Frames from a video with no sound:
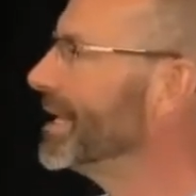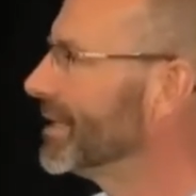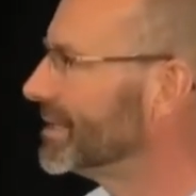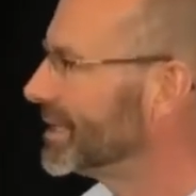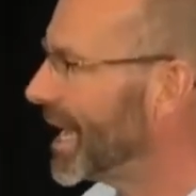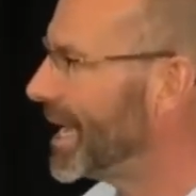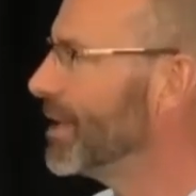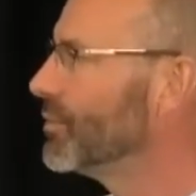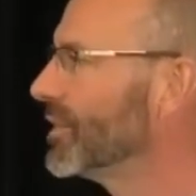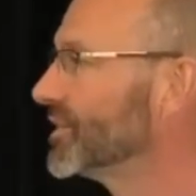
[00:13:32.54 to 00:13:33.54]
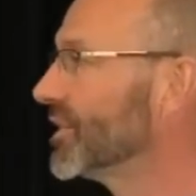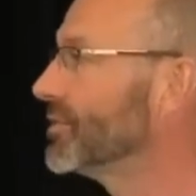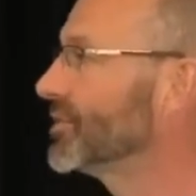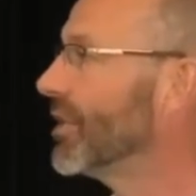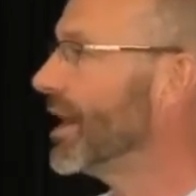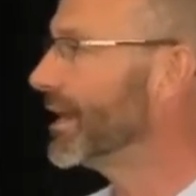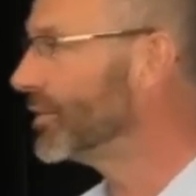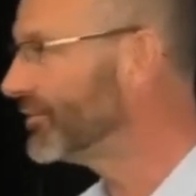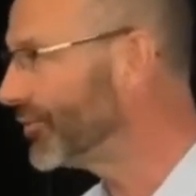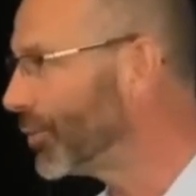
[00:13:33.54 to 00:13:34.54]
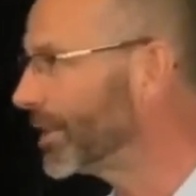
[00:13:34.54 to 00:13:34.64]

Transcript: end of the day and we're so tired, we fall